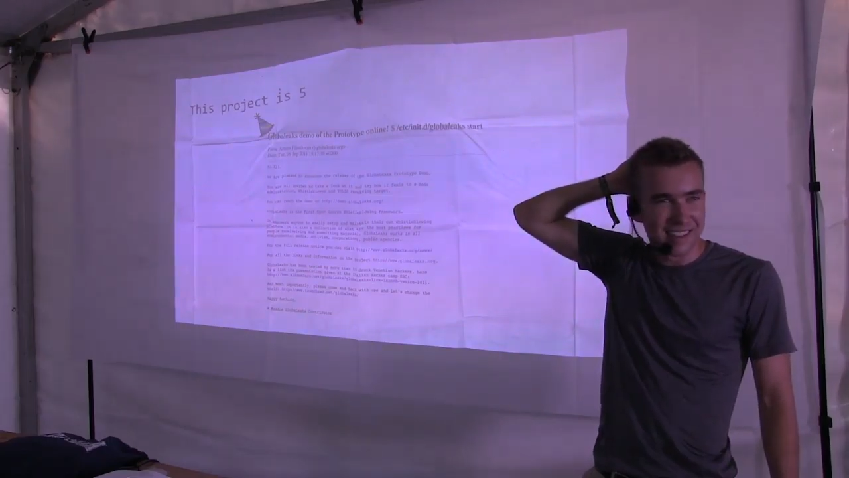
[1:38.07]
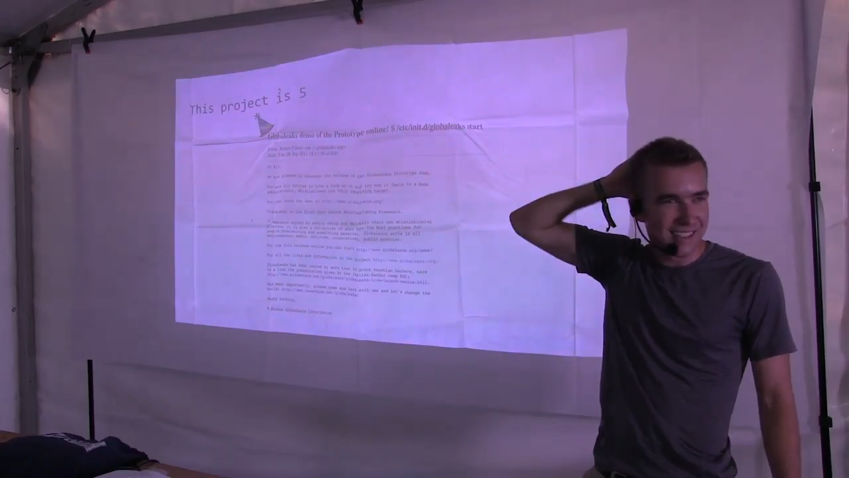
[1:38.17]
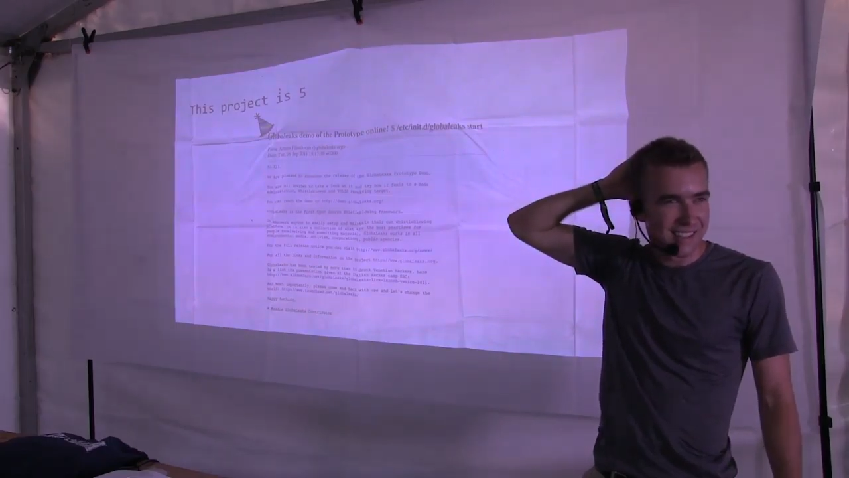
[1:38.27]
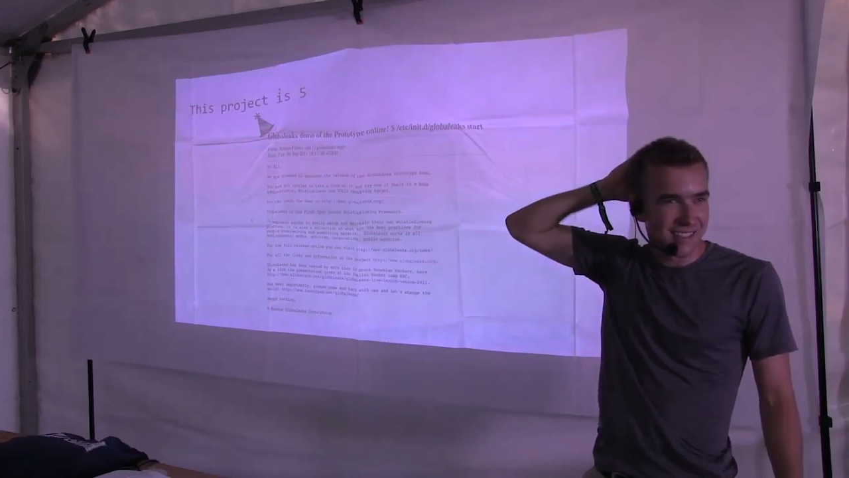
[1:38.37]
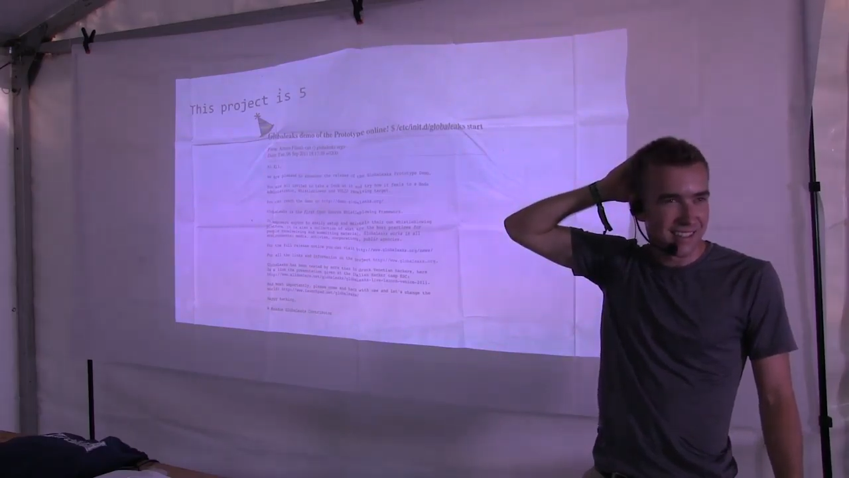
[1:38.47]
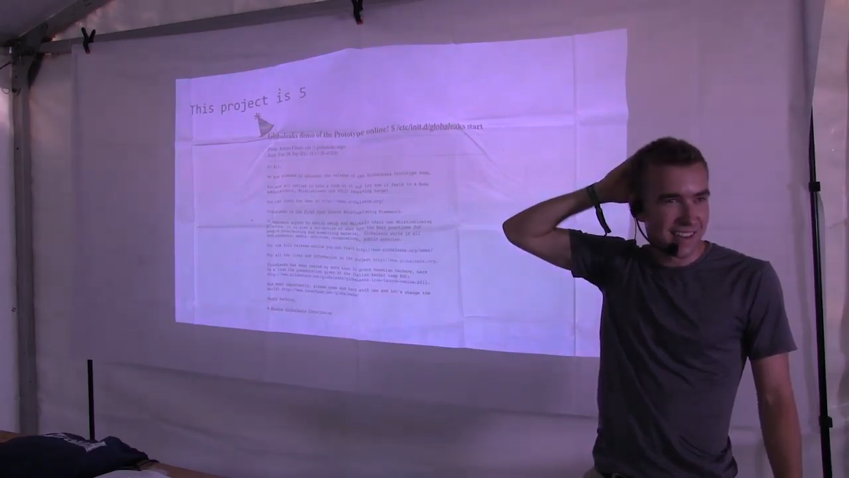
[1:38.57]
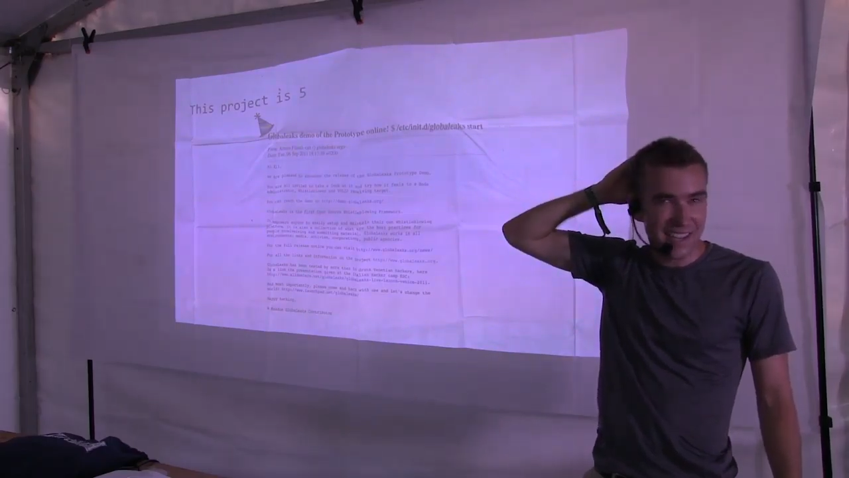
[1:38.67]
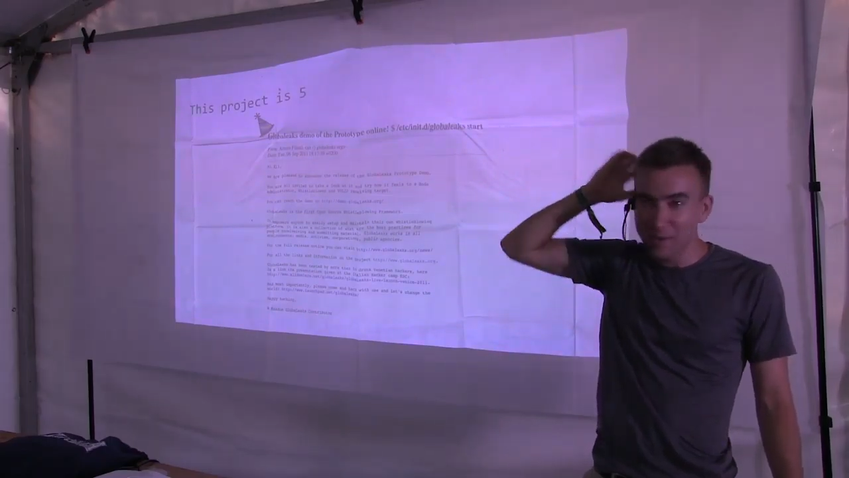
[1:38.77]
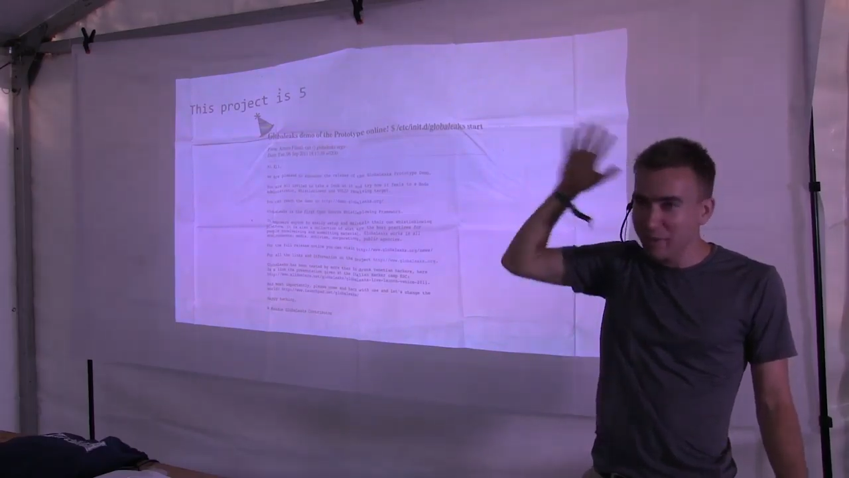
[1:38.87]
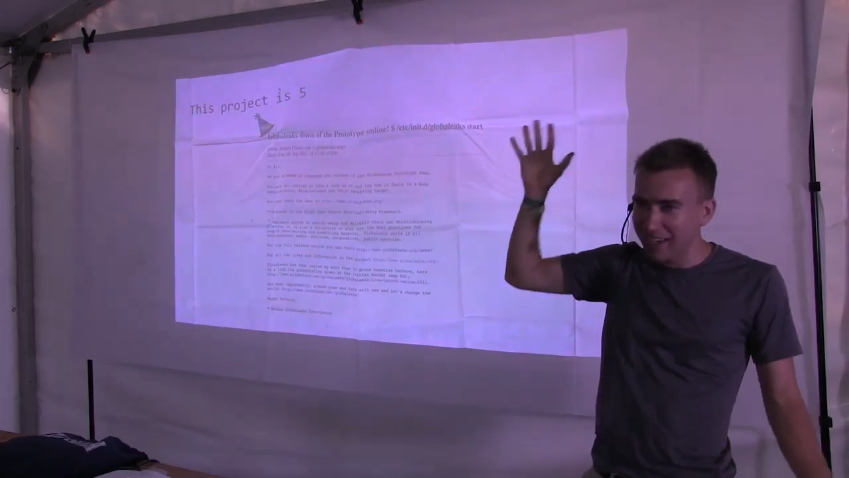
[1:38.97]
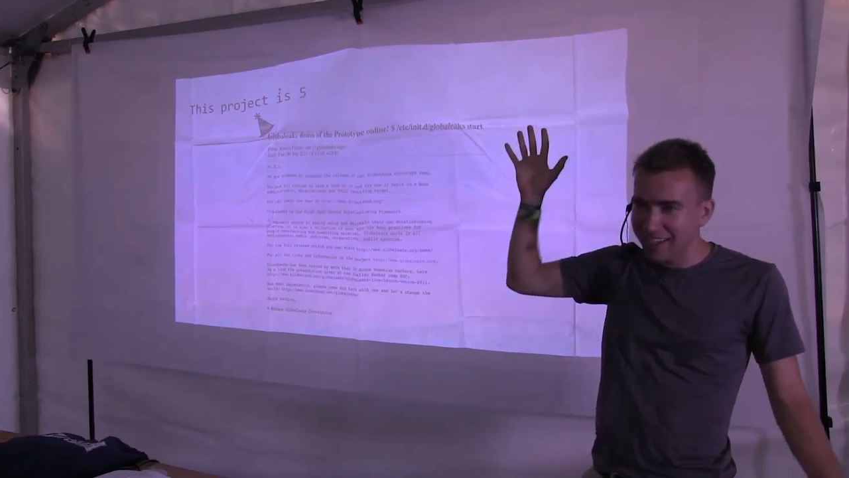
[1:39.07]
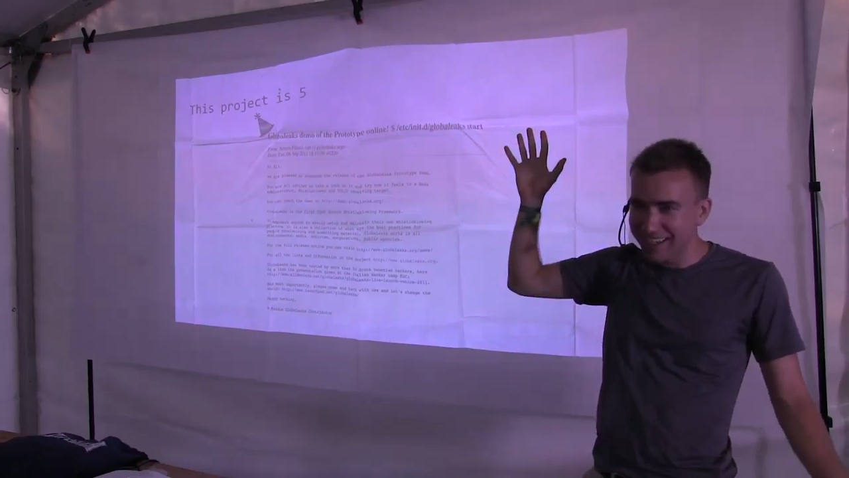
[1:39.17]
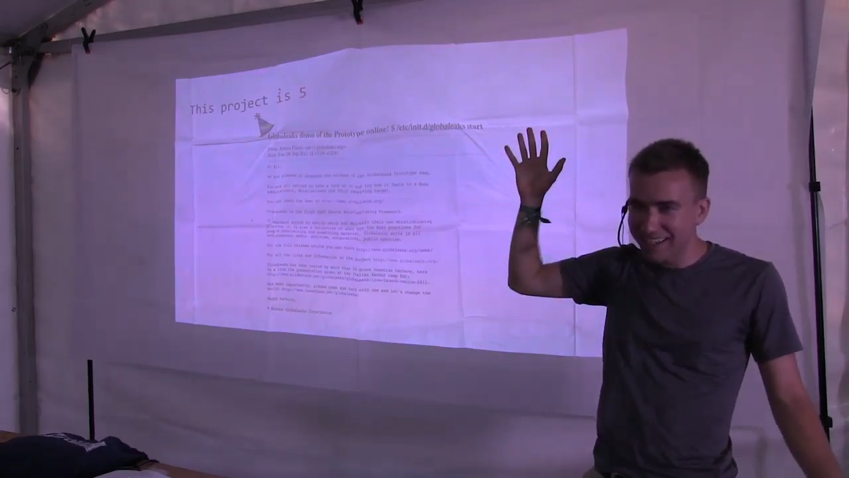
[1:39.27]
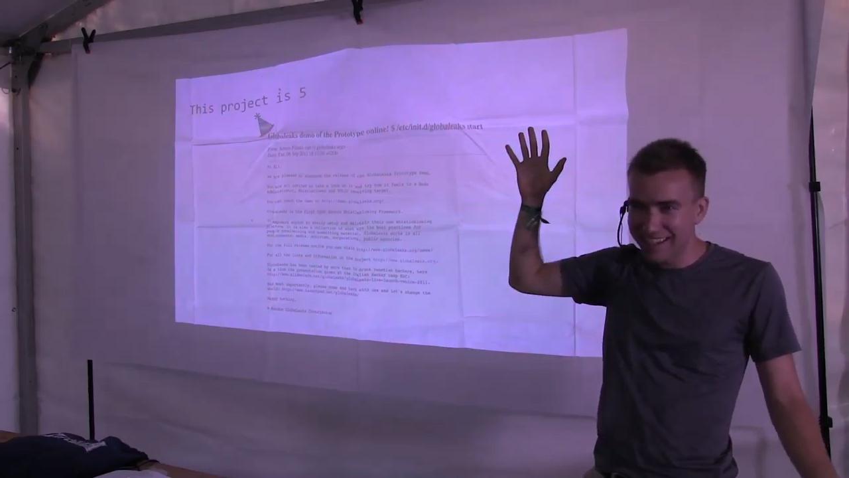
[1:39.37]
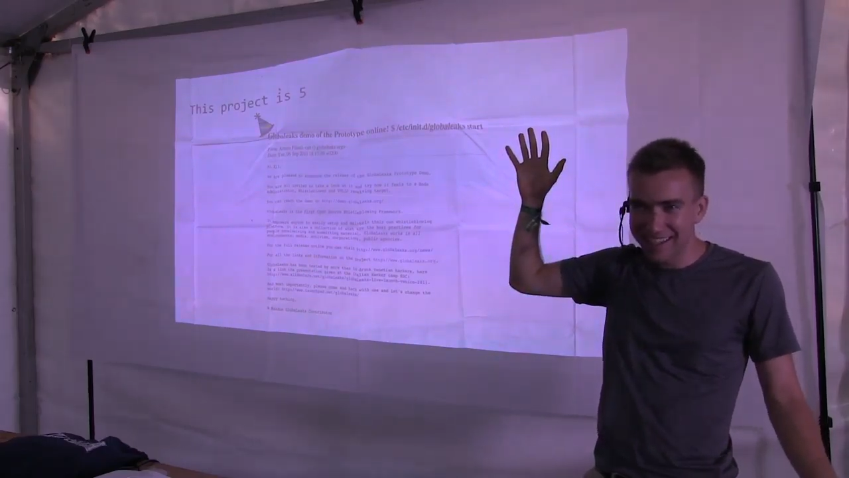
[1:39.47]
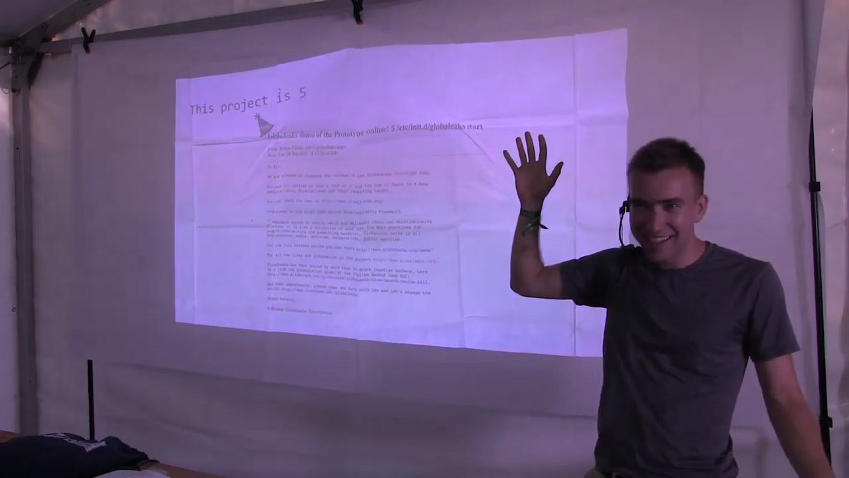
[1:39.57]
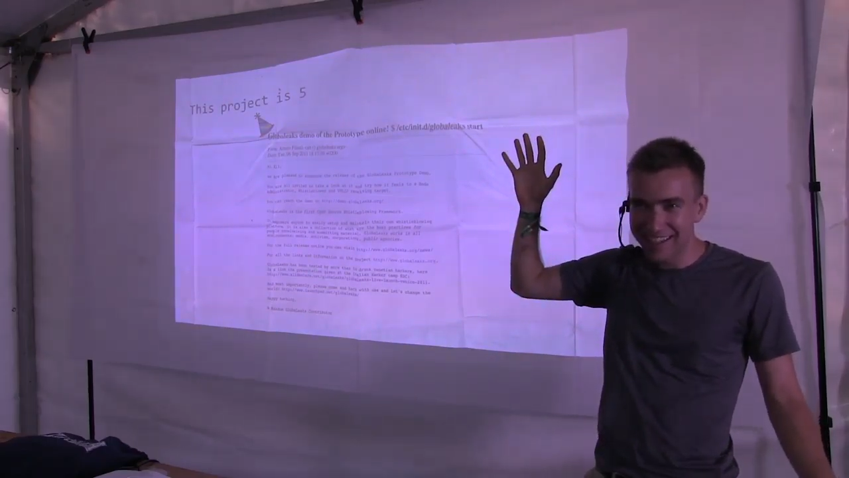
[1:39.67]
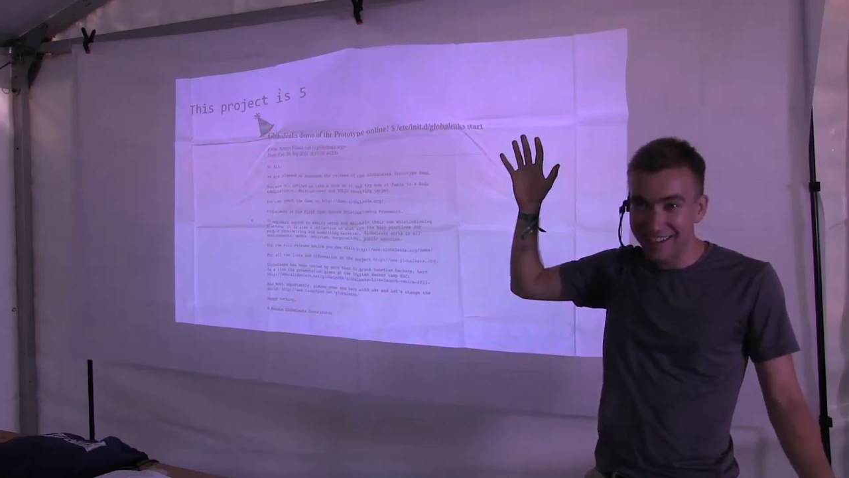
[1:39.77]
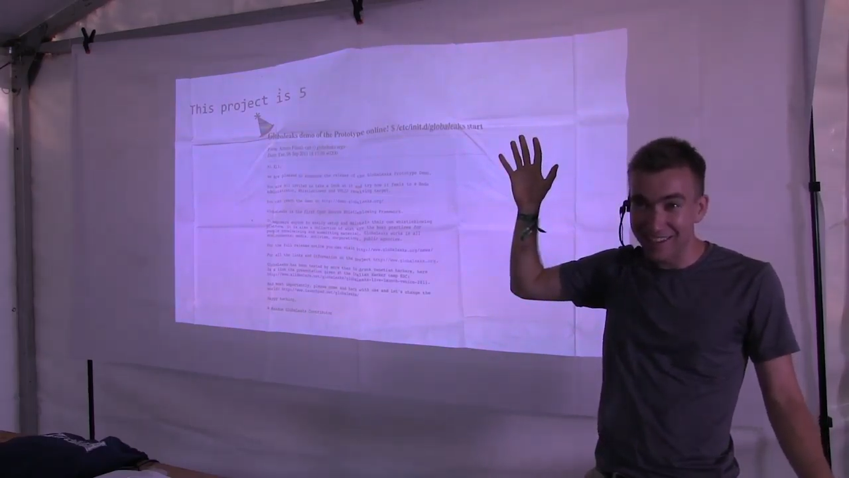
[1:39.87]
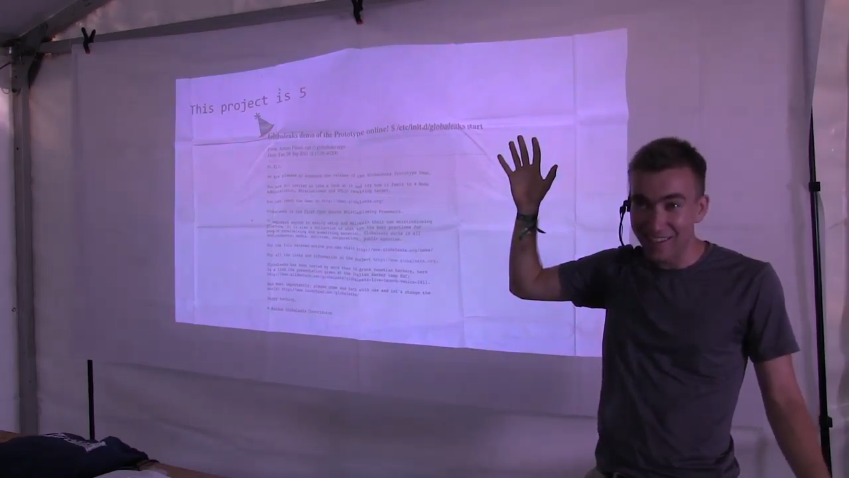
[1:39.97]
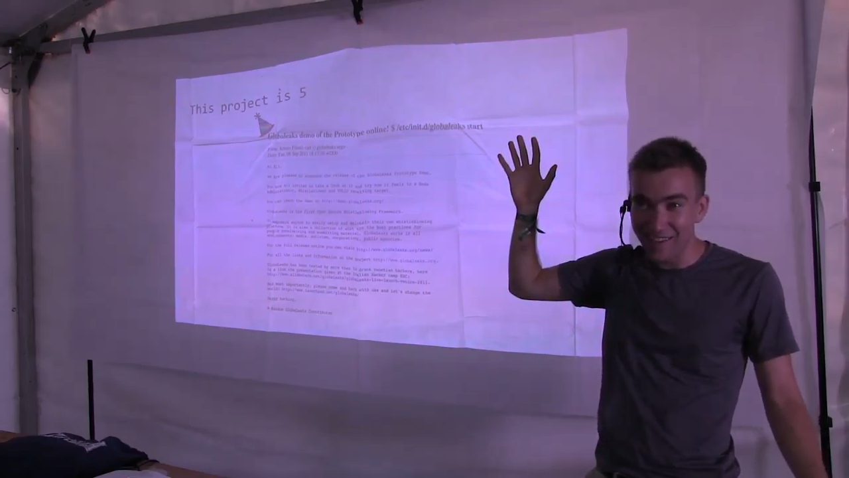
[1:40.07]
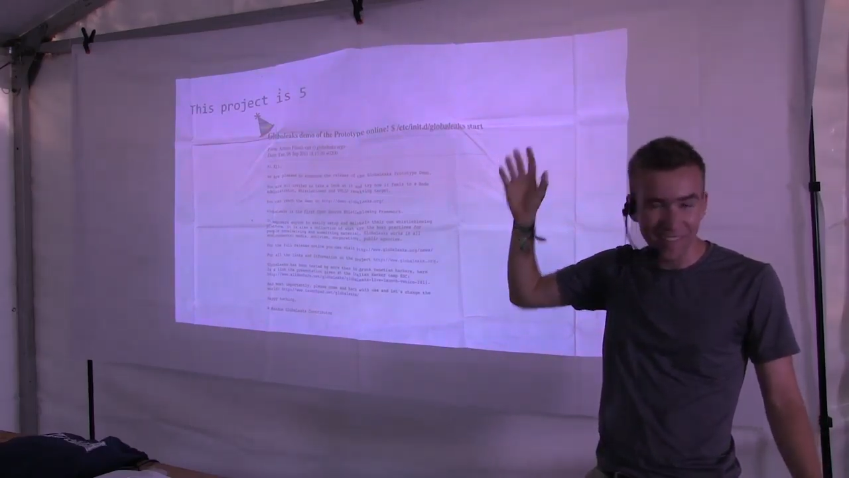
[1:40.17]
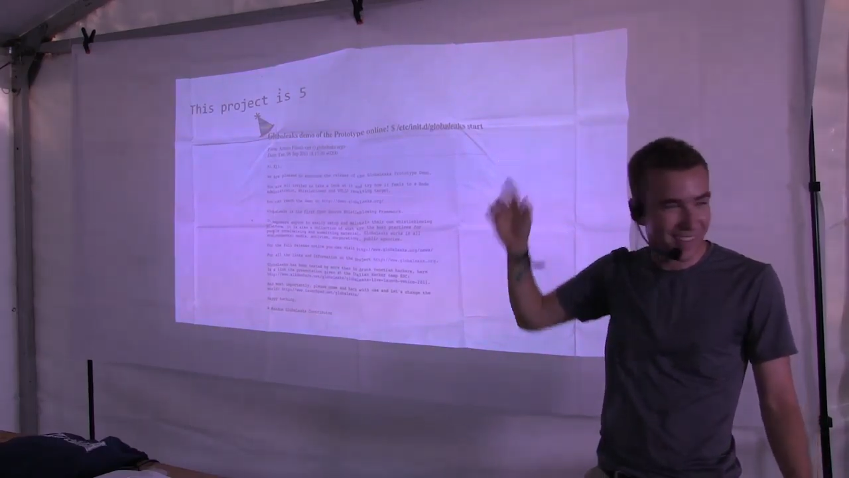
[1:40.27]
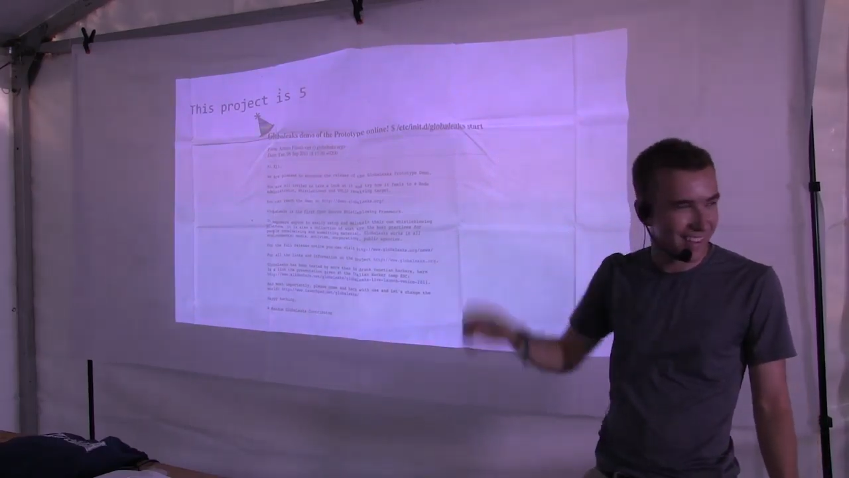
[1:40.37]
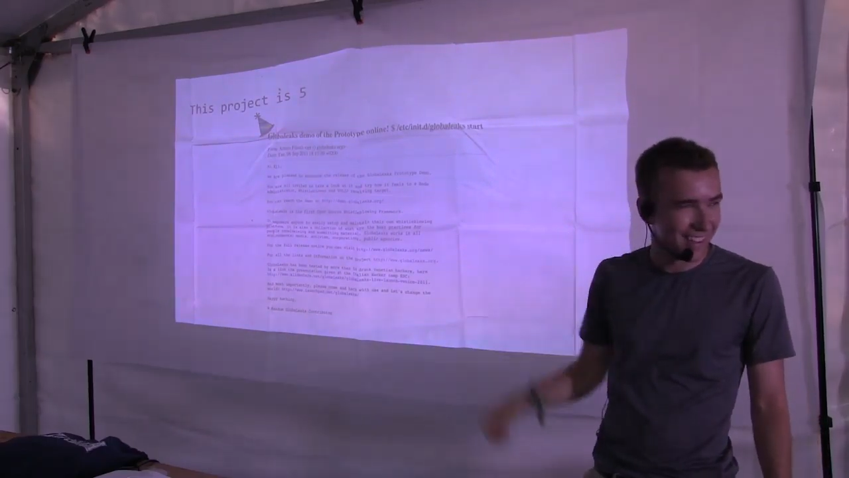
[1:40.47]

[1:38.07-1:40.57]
Is there anybody? No.